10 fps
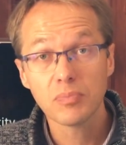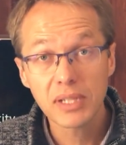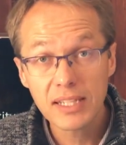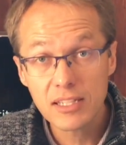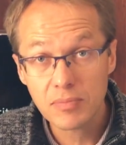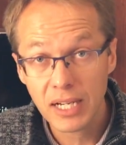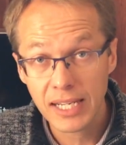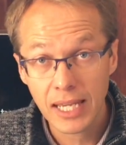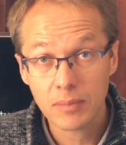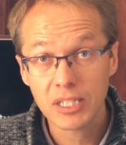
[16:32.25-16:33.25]
Please, my
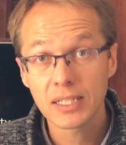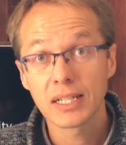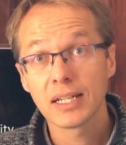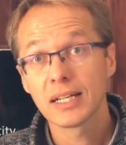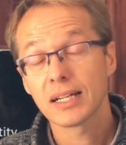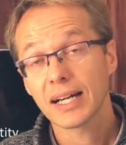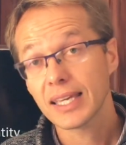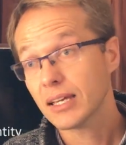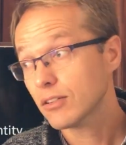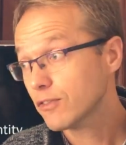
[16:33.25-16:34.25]
neighbor, I
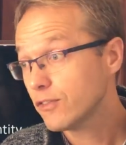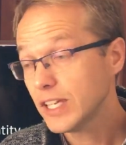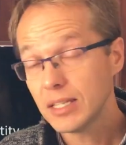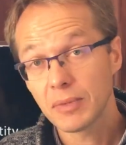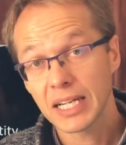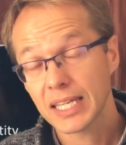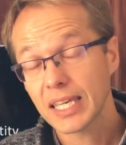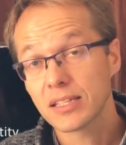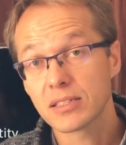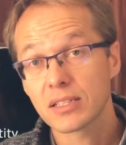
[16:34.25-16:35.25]
cannot feed my
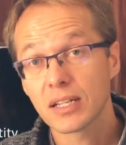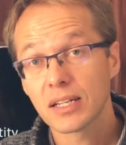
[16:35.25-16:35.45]
kids.